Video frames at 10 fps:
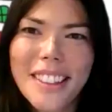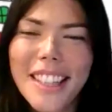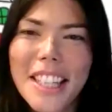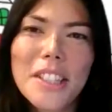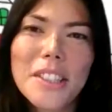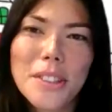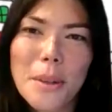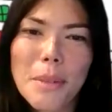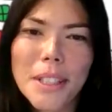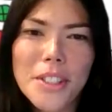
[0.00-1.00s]
Thank you so
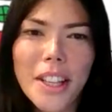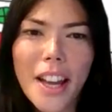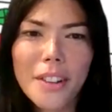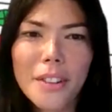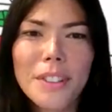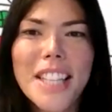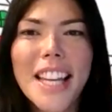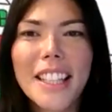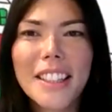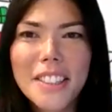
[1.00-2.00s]
much, Caryn, for
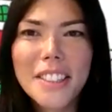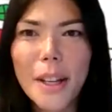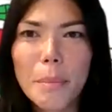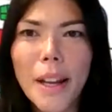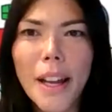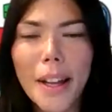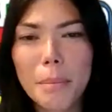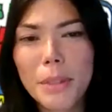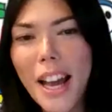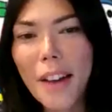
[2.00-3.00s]
taking the time
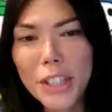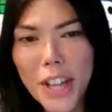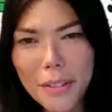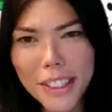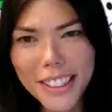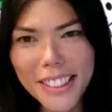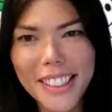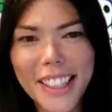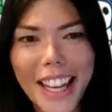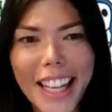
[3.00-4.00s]
to have a chat with us
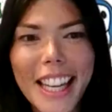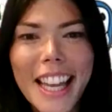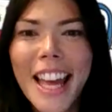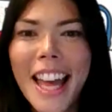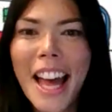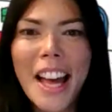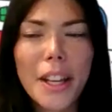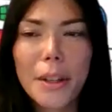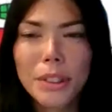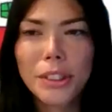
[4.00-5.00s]
today.
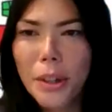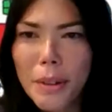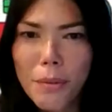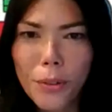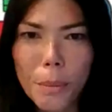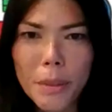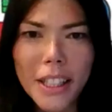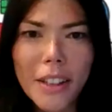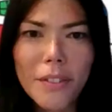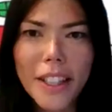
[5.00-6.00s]
It was so
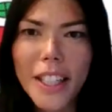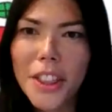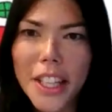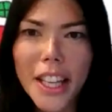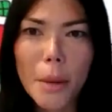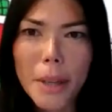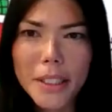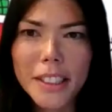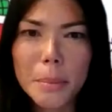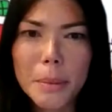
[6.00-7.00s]
informative, and I think our
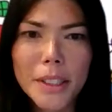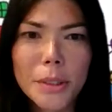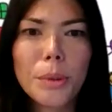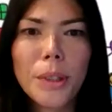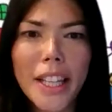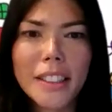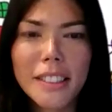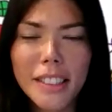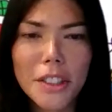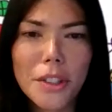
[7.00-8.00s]
participants will gain
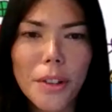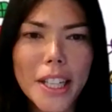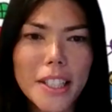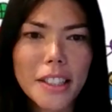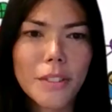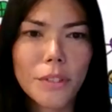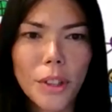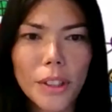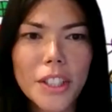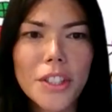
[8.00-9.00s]
such a great deal of
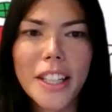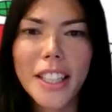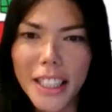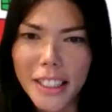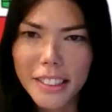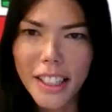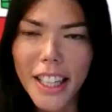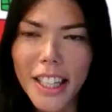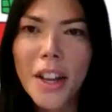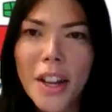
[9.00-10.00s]
knowledge and
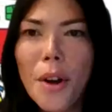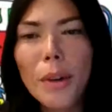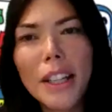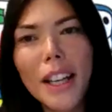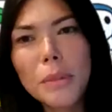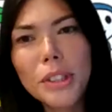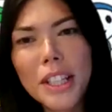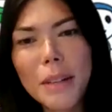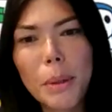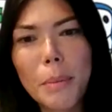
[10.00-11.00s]
insight when it comes to
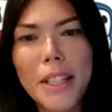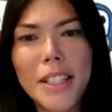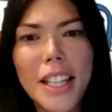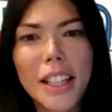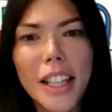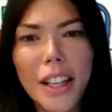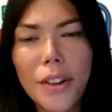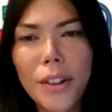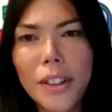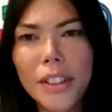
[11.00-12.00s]
implementing their
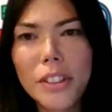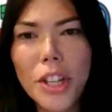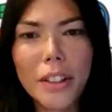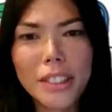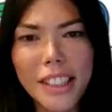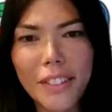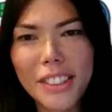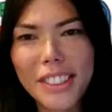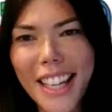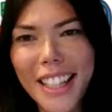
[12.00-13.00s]
own child safe
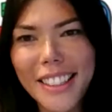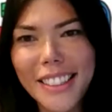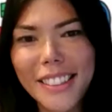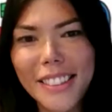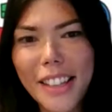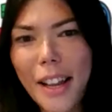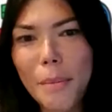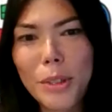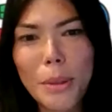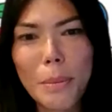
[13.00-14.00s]
standards
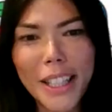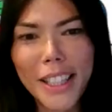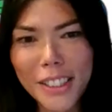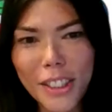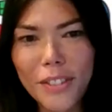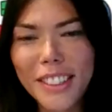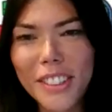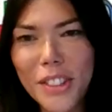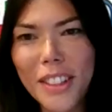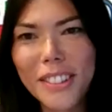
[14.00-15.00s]
to make their services
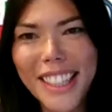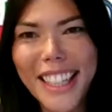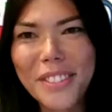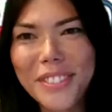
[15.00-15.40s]
child safe.